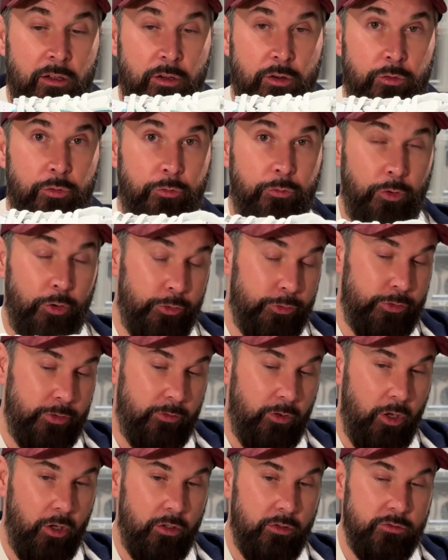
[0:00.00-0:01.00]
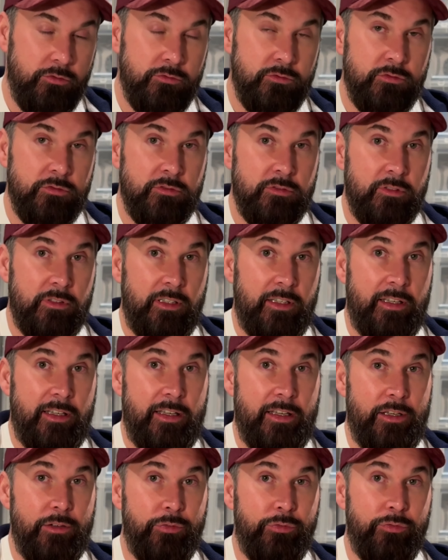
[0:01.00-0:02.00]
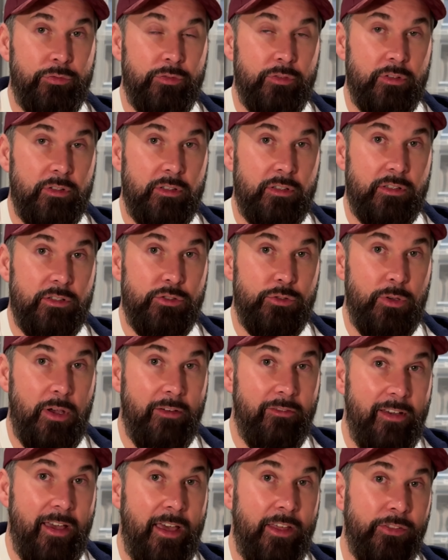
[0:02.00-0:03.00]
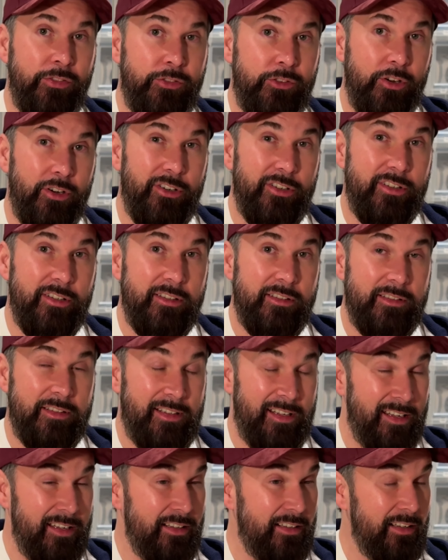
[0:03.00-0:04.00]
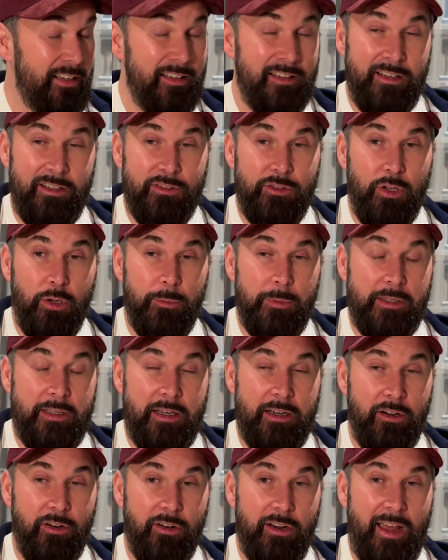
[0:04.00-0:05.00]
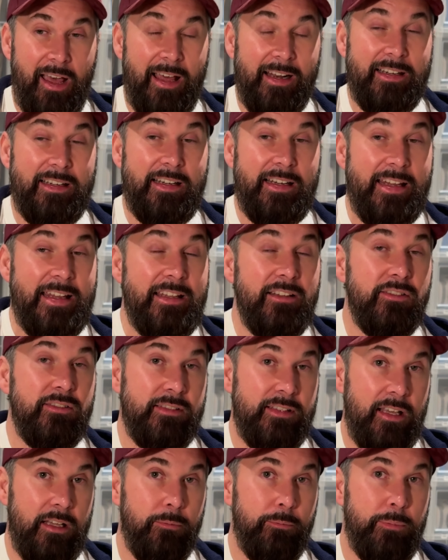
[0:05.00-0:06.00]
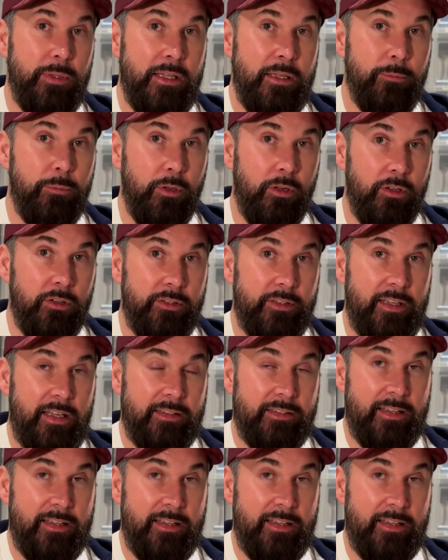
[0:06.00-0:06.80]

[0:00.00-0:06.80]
first of all, if you have entered, they told me there are at least 10 people that